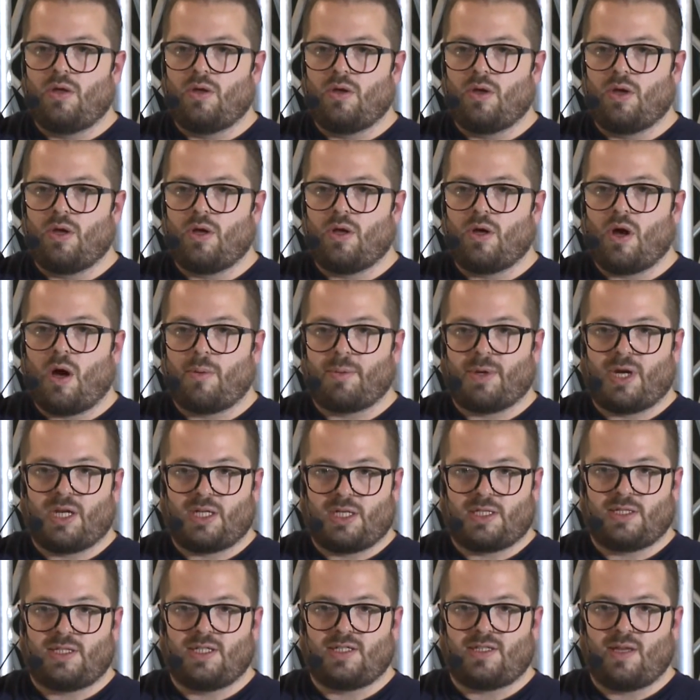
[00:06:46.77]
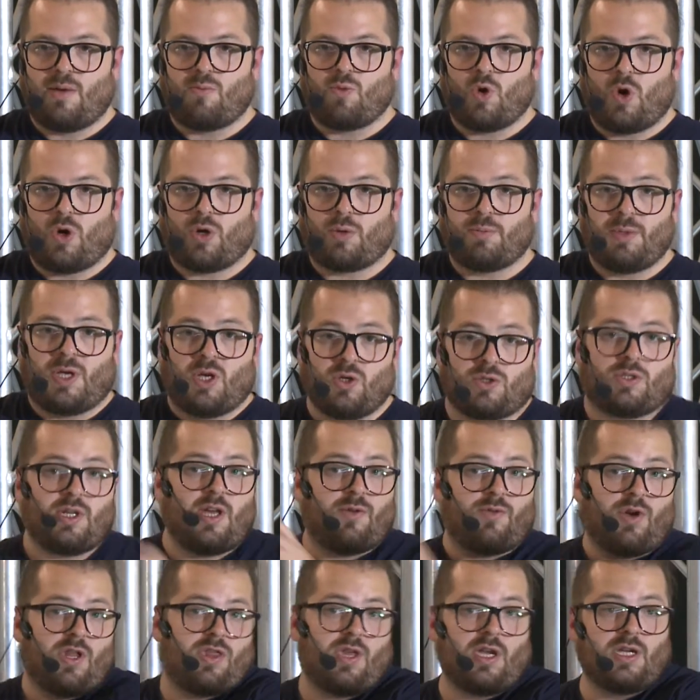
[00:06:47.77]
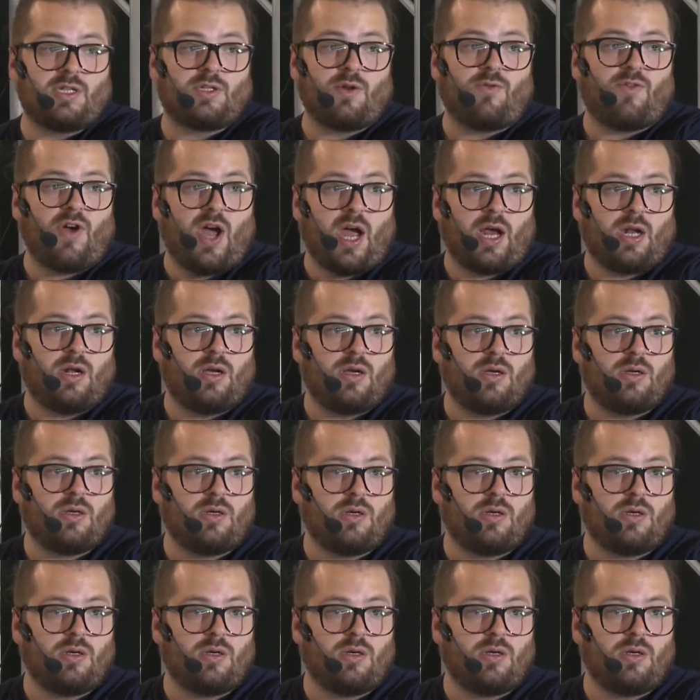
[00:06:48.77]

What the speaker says: operating system works because everything is a file.